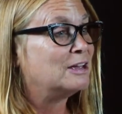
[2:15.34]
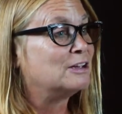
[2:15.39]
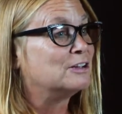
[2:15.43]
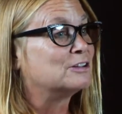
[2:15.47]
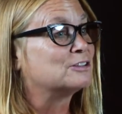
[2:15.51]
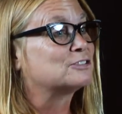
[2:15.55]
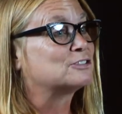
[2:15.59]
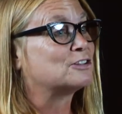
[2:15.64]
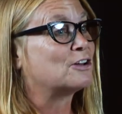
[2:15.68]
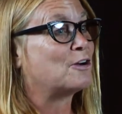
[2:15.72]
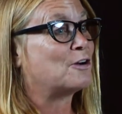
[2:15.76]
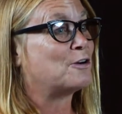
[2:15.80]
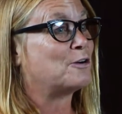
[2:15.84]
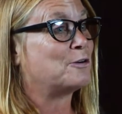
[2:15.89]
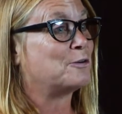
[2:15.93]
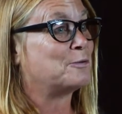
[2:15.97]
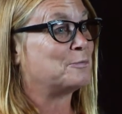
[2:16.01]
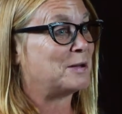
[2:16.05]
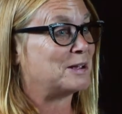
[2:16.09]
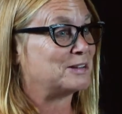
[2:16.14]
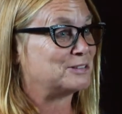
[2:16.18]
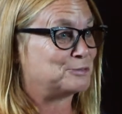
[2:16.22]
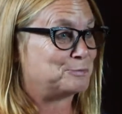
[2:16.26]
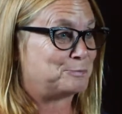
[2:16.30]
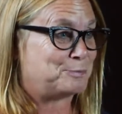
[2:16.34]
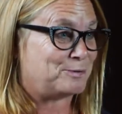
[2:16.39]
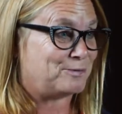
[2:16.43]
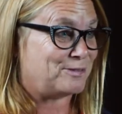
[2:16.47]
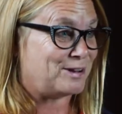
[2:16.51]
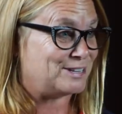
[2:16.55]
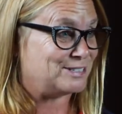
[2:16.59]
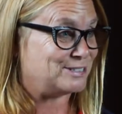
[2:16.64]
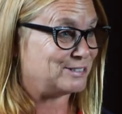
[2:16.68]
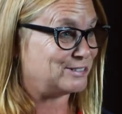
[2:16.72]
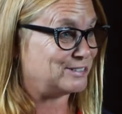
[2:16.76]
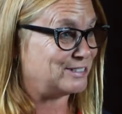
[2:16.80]
So my
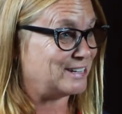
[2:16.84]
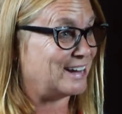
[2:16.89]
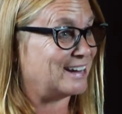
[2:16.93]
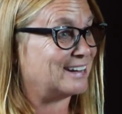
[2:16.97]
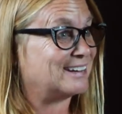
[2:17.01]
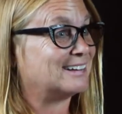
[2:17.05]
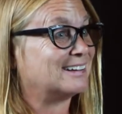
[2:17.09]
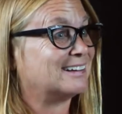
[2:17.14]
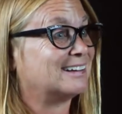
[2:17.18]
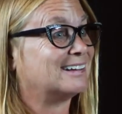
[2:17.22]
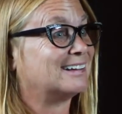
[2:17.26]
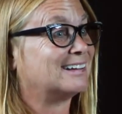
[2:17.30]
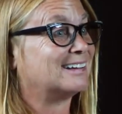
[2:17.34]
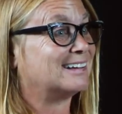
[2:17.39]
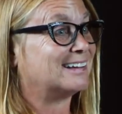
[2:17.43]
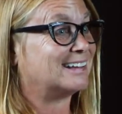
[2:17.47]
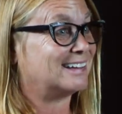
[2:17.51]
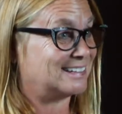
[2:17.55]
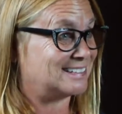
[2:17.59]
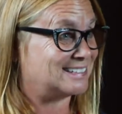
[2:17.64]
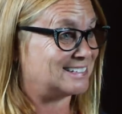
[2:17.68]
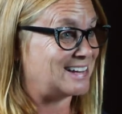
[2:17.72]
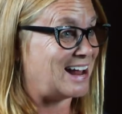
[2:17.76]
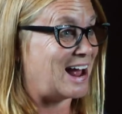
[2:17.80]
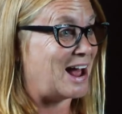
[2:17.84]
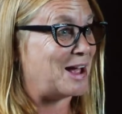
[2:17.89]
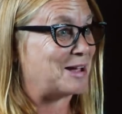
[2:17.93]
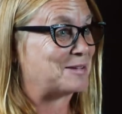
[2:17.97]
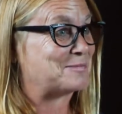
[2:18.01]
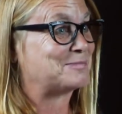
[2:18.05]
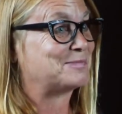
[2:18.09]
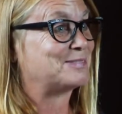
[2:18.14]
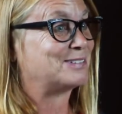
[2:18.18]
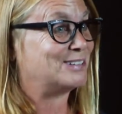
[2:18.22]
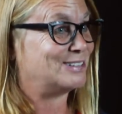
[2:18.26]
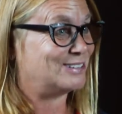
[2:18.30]
supervisor said, "It's time,
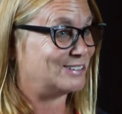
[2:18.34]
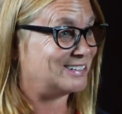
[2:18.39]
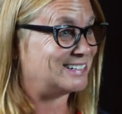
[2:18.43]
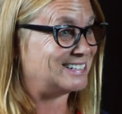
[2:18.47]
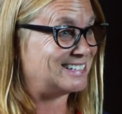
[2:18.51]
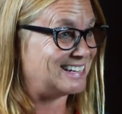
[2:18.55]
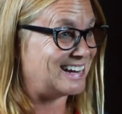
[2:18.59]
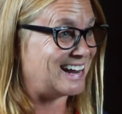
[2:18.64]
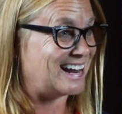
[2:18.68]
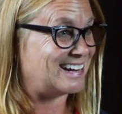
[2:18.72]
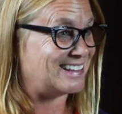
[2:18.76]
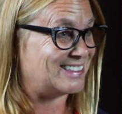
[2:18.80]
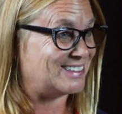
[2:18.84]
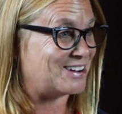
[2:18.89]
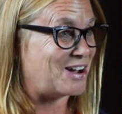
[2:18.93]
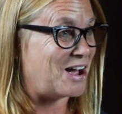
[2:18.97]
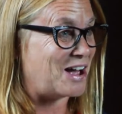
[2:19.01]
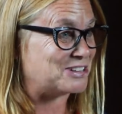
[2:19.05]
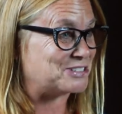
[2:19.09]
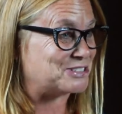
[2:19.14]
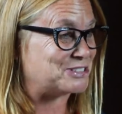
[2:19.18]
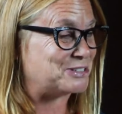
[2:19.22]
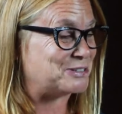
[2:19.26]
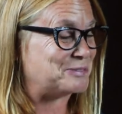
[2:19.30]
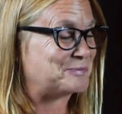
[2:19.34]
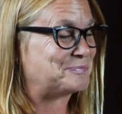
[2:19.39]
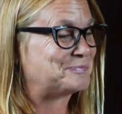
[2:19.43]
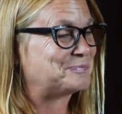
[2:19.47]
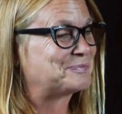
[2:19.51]
you need to get in the costume."